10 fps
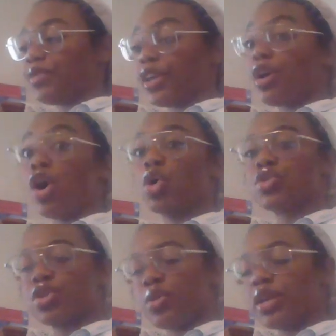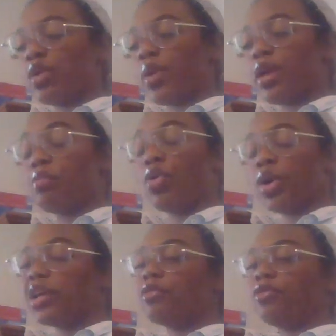they're also in a way
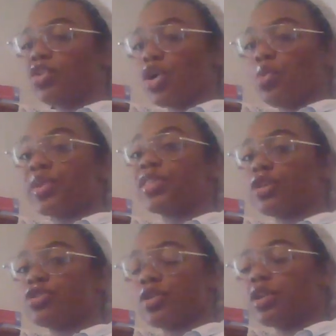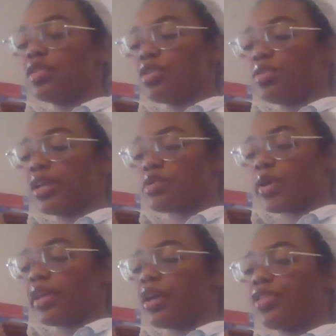more in flow with their journey too. That's
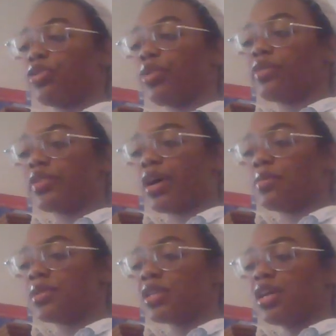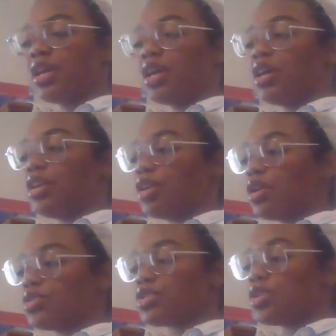why they got the Three of Cups, you
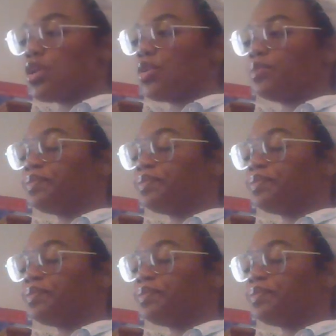know. So